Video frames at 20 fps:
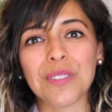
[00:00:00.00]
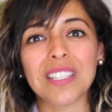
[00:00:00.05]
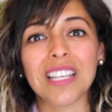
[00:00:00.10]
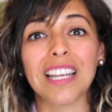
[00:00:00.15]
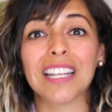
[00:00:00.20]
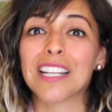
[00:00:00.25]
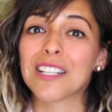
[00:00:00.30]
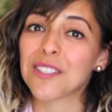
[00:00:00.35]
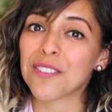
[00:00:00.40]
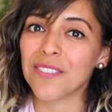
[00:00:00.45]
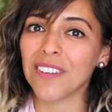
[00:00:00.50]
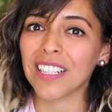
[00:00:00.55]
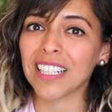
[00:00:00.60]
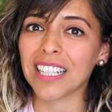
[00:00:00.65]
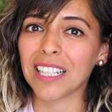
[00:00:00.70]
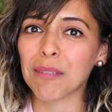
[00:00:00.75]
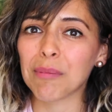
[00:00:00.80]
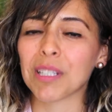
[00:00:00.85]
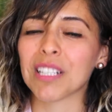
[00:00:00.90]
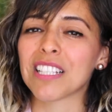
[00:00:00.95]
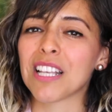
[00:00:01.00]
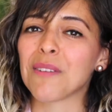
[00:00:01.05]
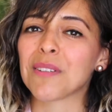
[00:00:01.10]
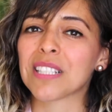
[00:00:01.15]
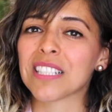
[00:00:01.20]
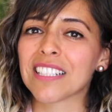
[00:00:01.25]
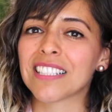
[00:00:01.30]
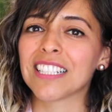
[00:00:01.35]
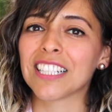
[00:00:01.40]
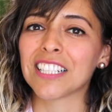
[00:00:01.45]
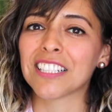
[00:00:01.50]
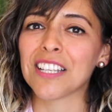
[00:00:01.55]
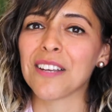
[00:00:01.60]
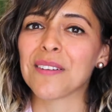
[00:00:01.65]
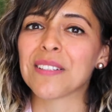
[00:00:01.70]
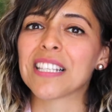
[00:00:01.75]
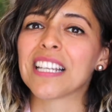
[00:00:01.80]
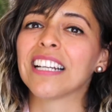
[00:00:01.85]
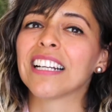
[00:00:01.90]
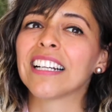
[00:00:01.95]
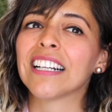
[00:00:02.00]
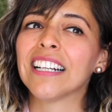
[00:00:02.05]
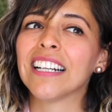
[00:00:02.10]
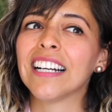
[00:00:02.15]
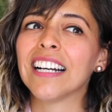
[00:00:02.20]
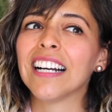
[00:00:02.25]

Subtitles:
and it's funny because I was listening to it, I was like,